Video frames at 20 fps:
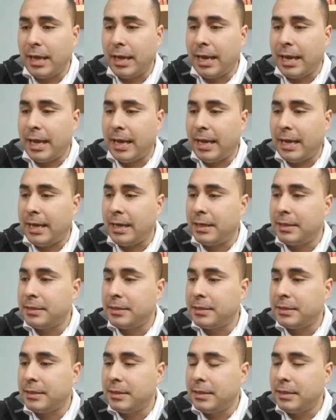
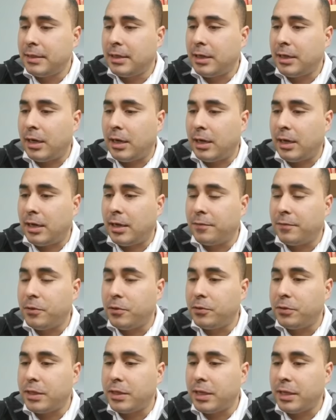And if
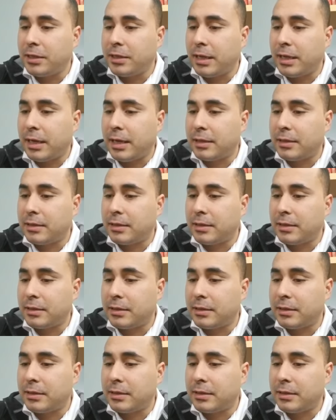you think that